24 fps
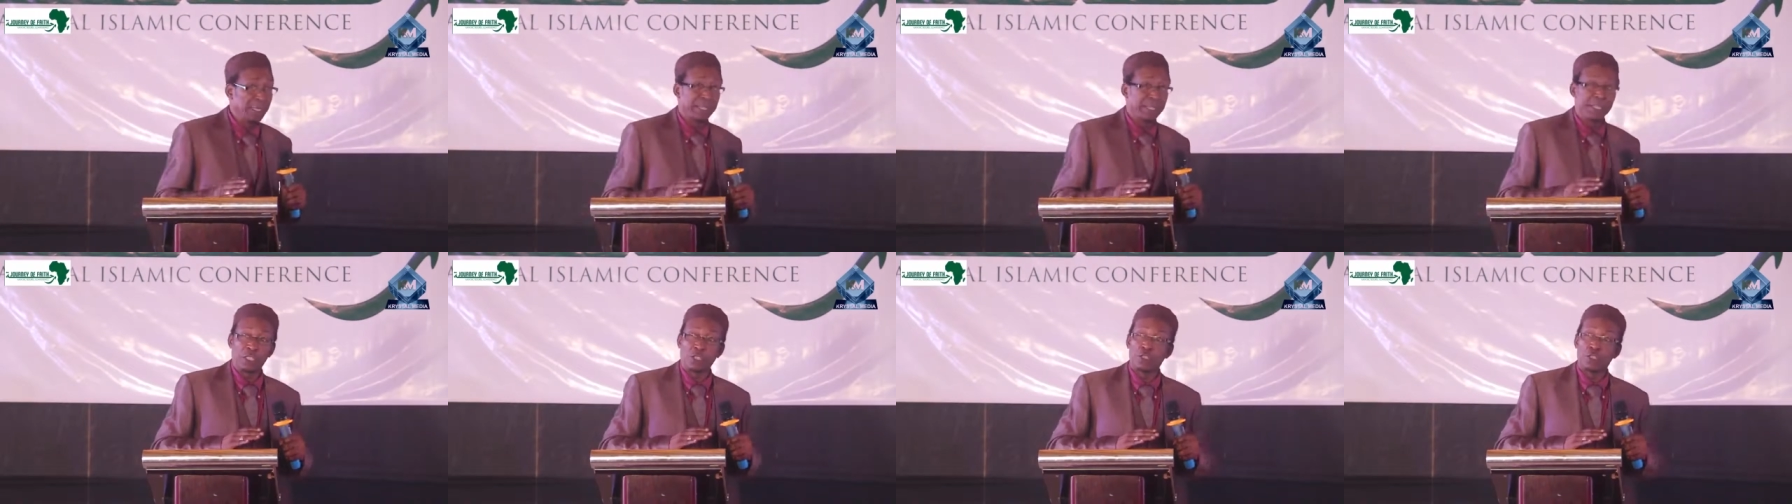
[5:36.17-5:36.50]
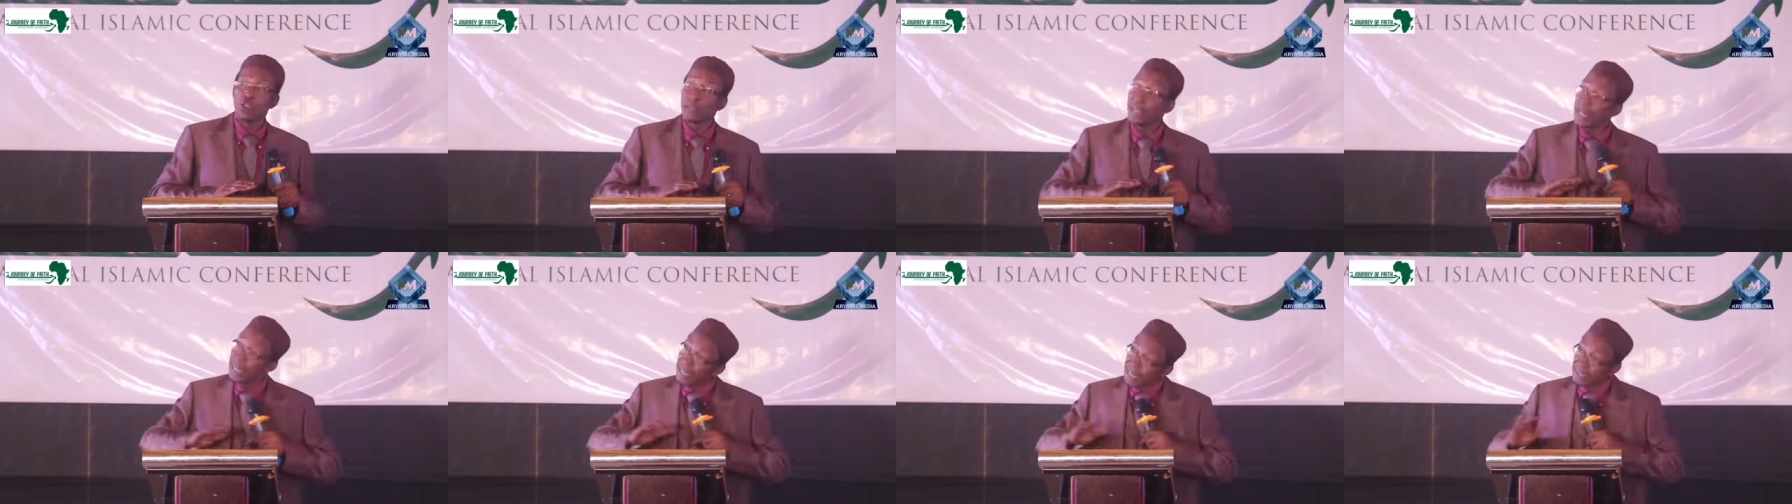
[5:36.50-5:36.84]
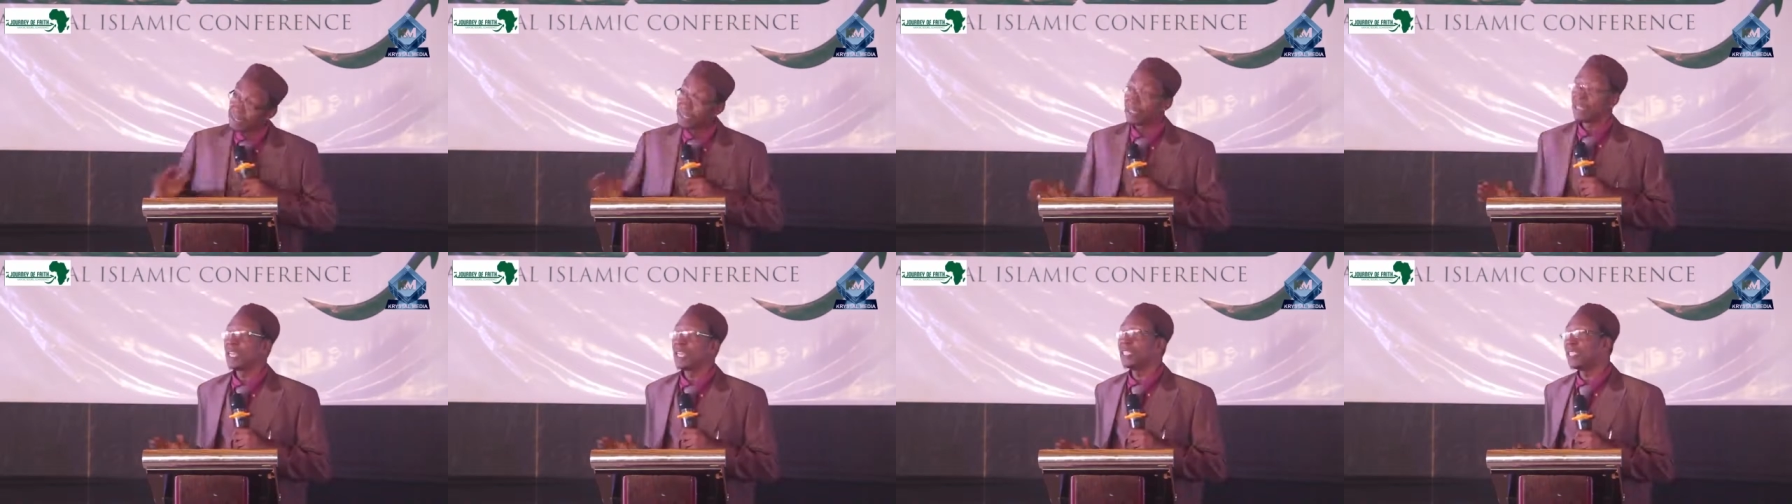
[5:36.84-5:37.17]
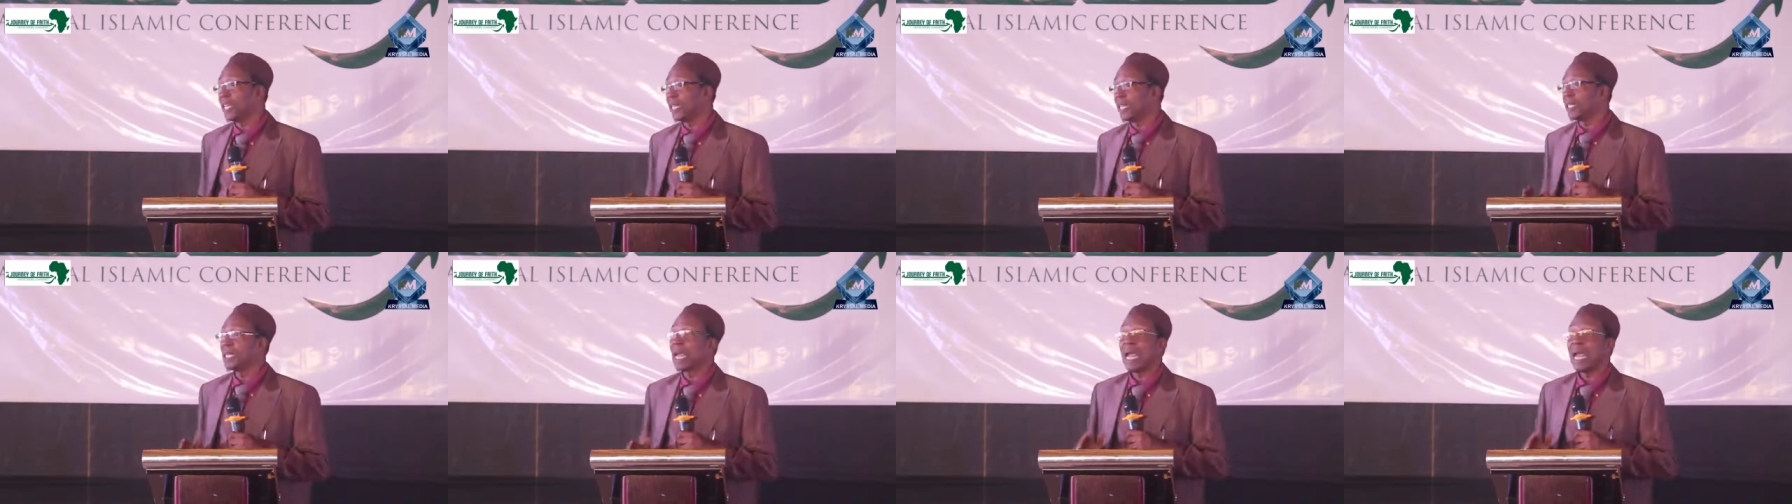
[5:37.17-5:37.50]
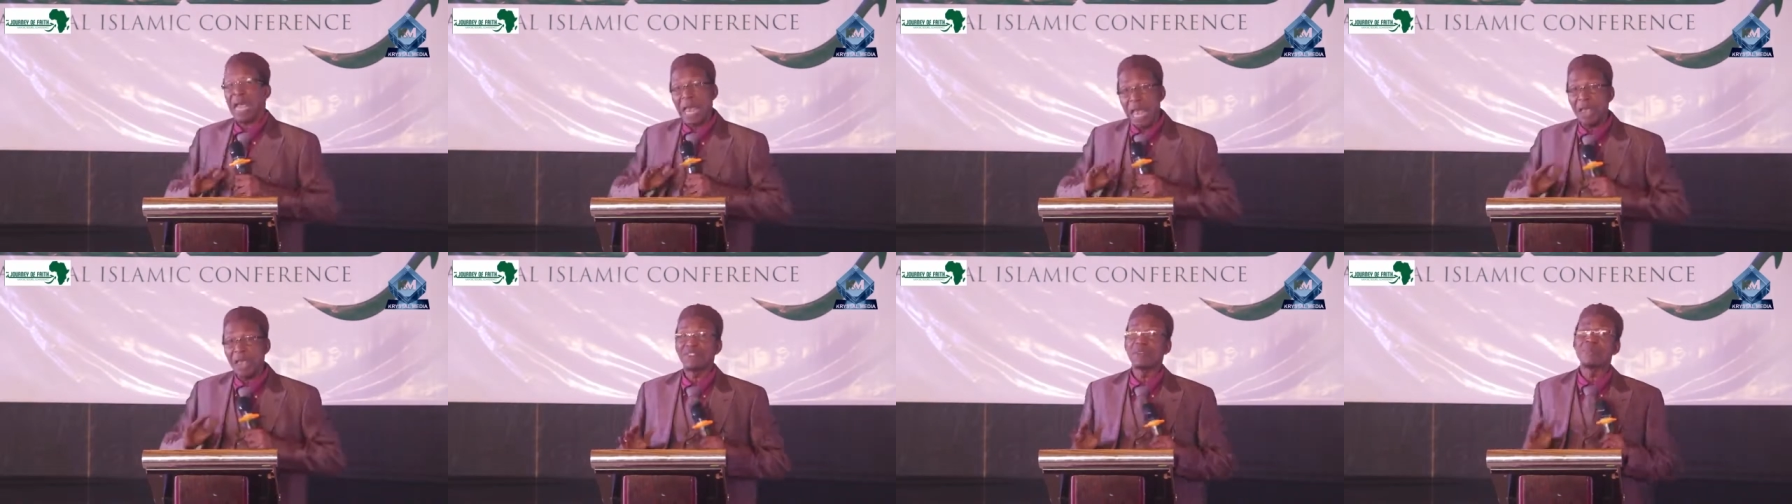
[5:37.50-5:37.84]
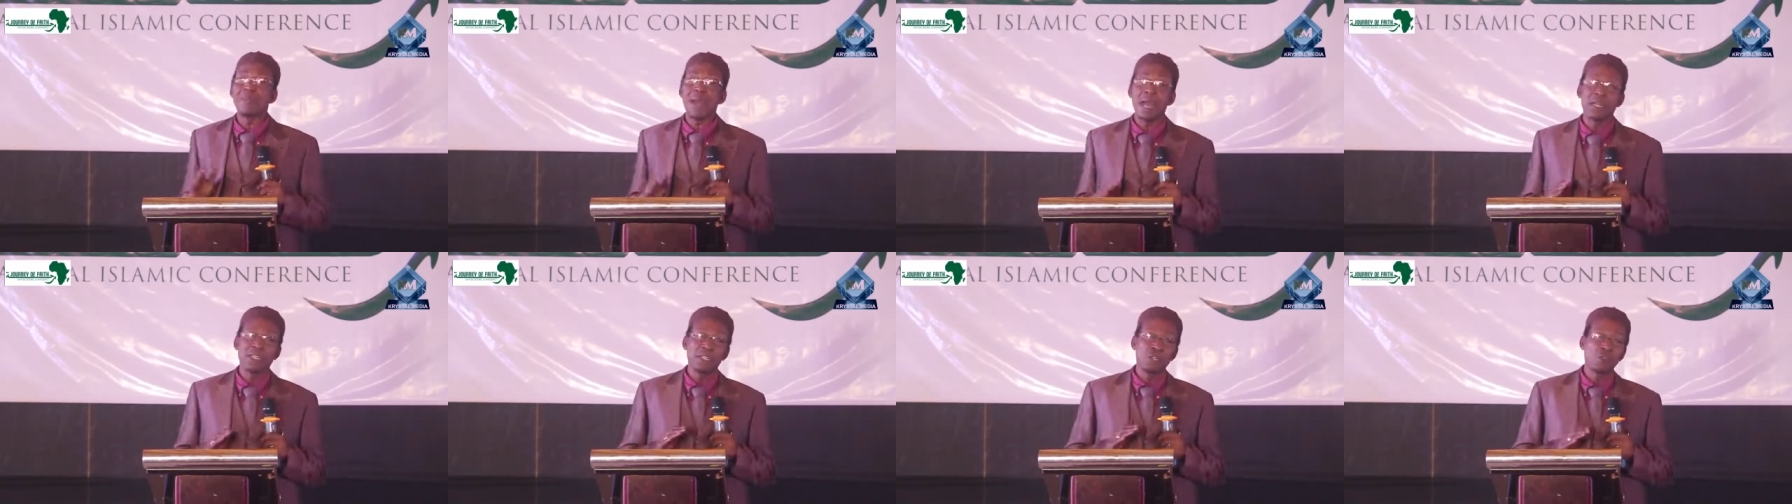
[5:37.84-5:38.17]
it is not a hidden agenda,
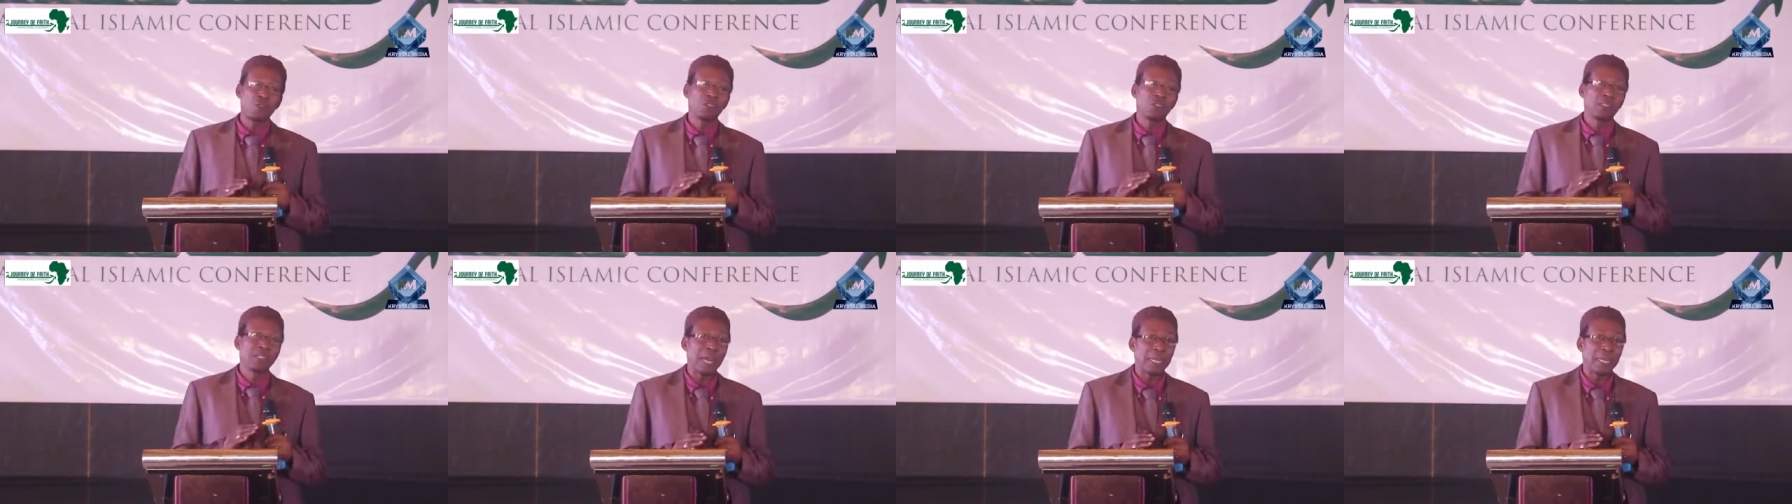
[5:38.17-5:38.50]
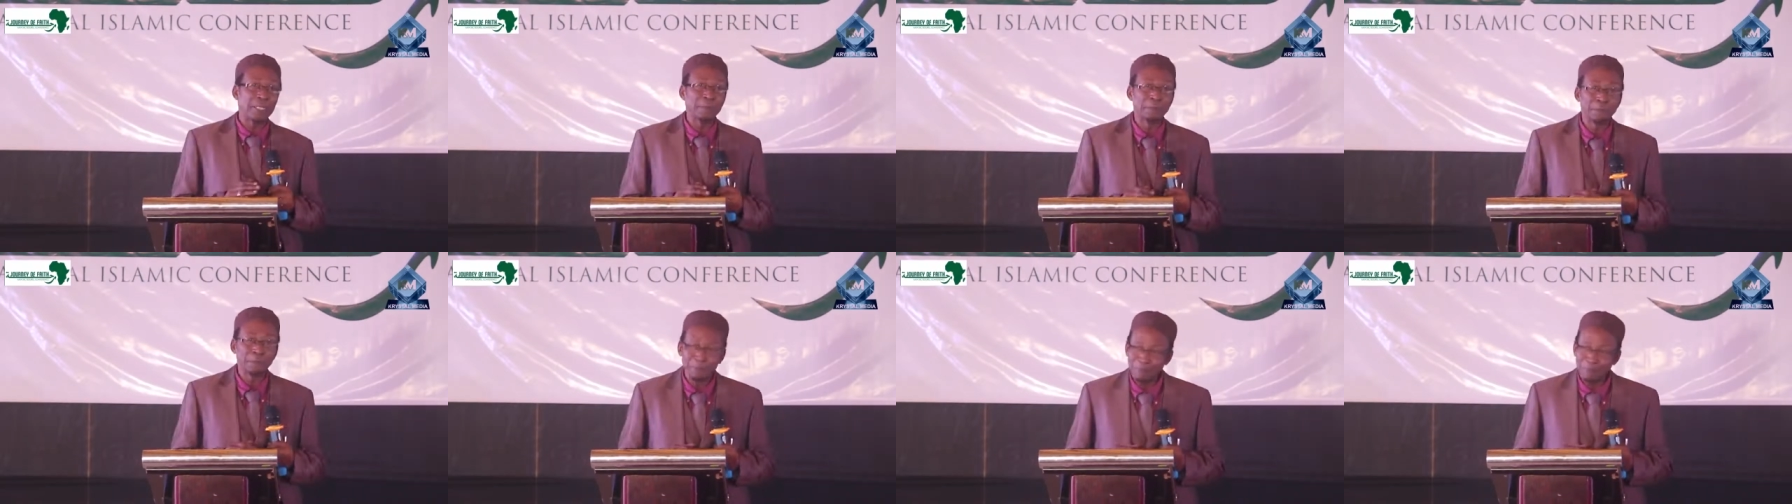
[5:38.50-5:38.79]
everybody knows that.